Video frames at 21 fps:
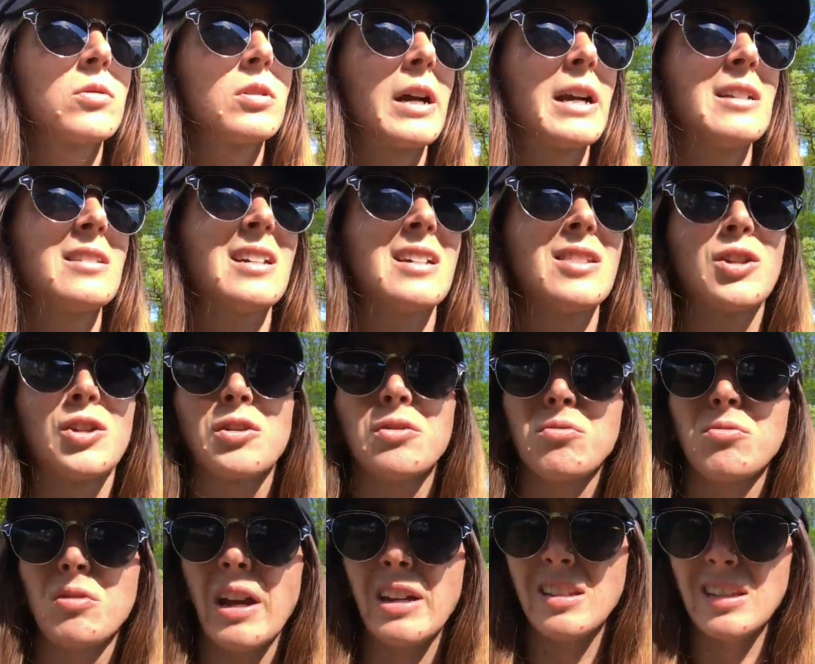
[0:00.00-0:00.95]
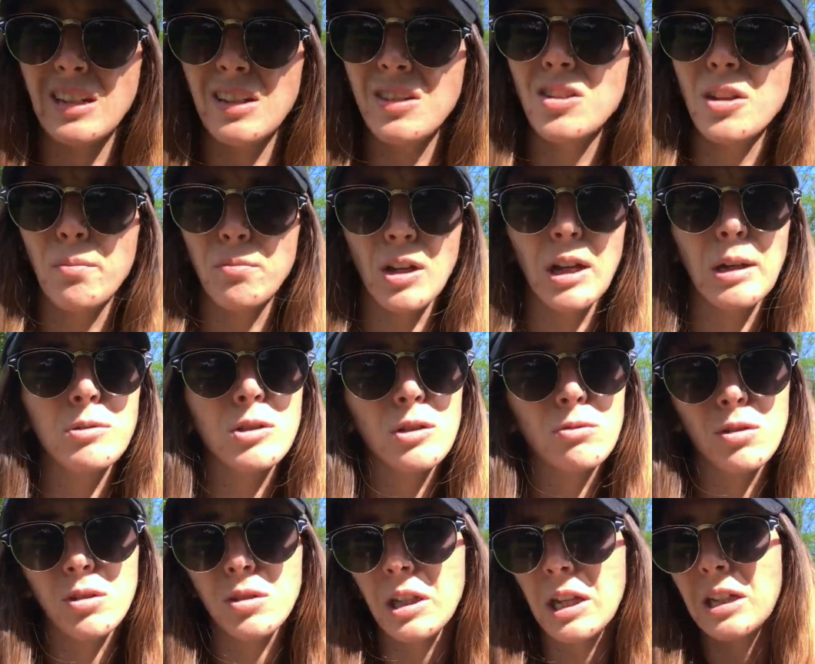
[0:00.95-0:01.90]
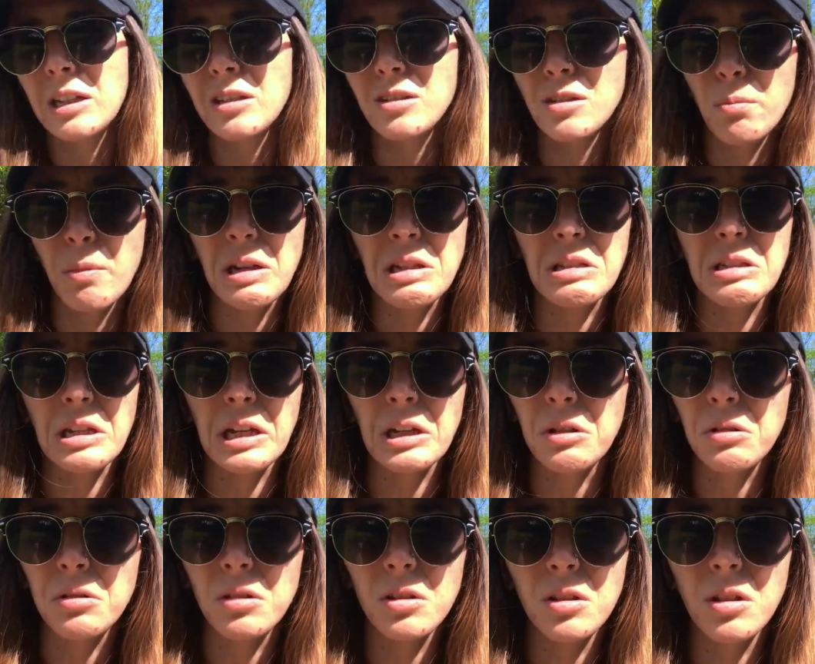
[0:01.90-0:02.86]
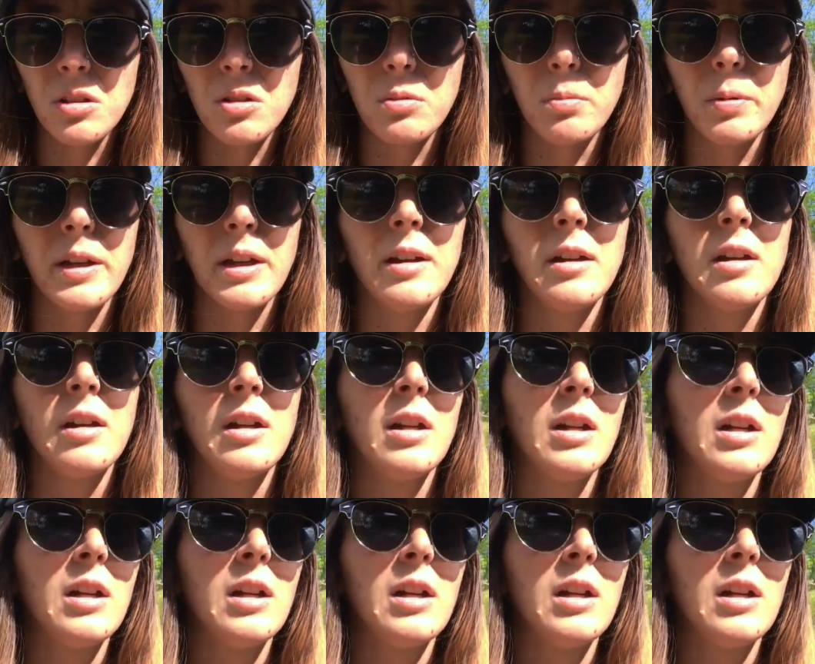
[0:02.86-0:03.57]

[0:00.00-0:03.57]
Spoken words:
I said sometimes they're related to my cycle a little bit,